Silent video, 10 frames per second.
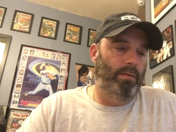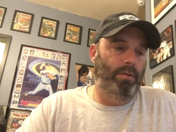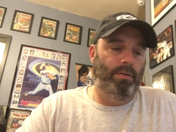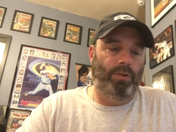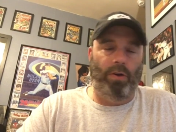
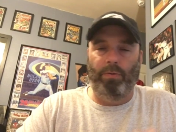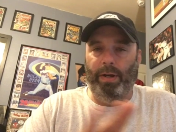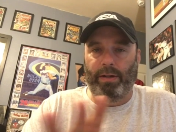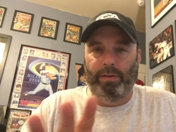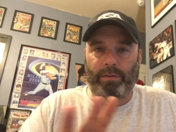John
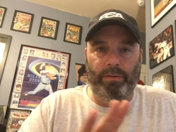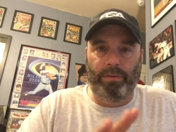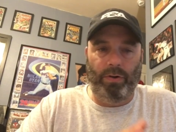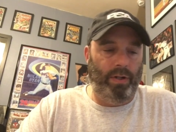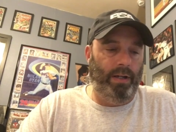Romita,
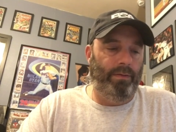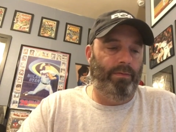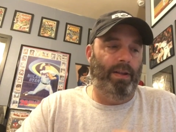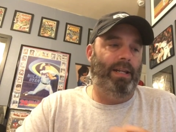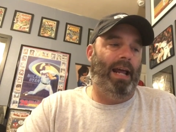certainly
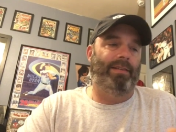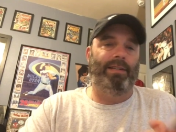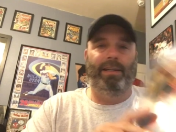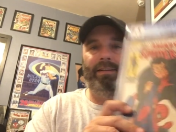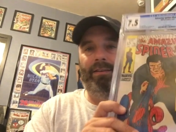
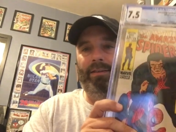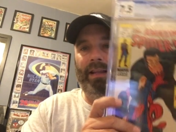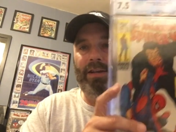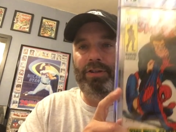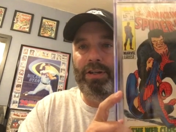fantastic
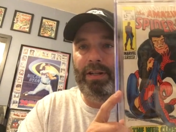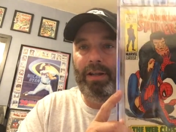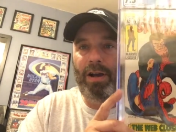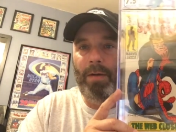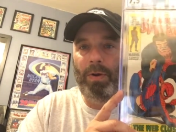legend in
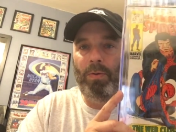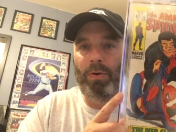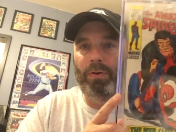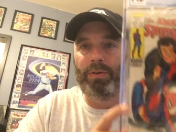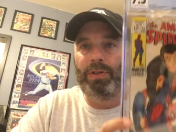the comic world.